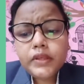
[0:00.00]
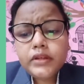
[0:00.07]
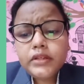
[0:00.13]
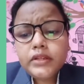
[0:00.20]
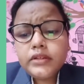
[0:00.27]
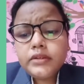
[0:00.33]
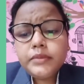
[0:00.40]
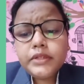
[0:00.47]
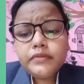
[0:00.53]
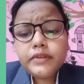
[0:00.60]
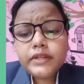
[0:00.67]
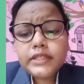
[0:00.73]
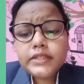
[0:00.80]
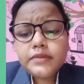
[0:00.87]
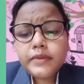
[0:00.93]
term
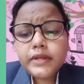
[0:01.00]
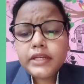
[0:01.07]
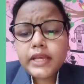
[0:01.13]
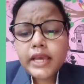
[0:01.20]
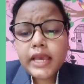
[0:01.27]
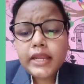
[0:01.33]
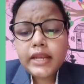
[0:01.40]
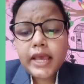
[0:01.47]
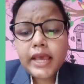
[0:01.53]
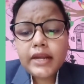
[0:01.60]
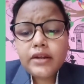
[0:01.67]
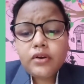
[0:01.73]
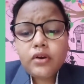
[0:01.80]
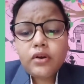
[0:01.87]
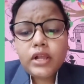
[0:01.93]
investment and add
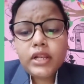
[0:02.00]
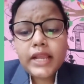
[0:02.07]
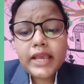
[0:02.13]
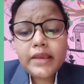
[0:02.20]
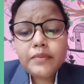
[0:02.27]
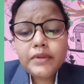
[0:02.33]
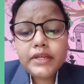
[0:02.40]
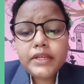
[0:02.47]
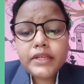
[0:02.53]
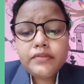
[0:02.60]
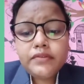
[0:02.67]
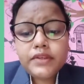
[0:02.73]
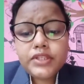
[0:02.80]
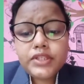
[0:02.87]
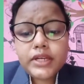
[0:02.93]
all liability
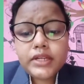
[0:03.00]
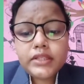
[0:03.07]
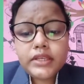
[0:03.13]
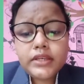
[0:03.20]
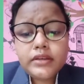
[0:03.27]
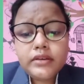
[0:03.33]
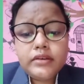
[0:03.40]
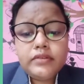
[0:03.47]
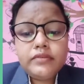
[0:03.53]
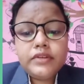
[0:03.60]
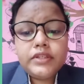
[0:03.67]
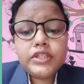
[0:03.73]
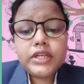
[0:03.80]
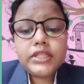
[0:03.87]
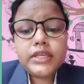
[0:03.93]
which are the
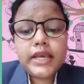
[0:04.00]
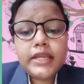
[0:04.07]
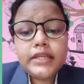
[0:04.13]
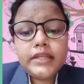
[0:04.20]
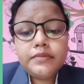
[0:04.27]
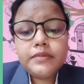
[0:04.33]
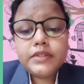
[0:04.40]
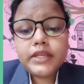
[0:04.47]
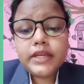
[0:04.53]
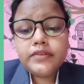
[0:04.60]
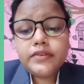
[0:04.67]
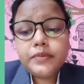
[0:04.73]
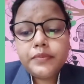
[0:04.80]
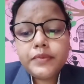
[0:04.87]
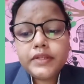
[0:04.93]
items that
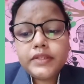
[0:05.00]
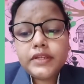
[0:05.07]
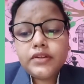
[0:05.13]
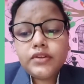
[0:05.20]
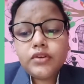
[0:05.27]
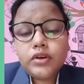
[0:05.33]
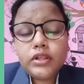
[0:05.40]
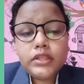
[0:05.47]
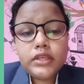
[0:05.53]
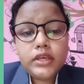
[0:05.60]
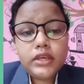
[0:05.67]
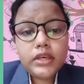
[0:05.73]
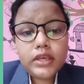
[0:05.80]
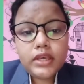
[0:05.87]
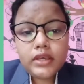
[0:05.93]
represent all the
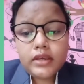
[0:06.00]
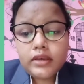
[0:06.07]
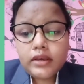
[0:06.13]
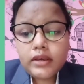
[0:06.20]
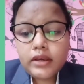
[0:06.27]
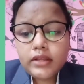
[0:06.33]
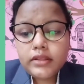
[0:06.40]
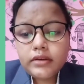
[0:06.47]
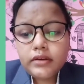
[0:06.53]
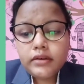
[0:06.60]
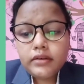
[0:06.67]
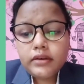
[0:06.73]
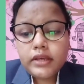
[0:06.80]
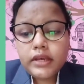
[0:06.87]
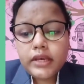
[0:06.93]
other
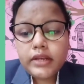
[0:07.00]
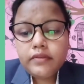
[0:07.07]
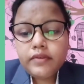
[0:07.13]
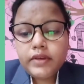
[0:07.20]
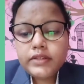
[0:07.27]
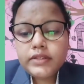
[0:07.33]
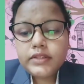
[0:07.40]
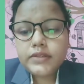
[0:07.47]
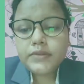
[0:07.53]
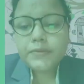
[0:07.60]
investor.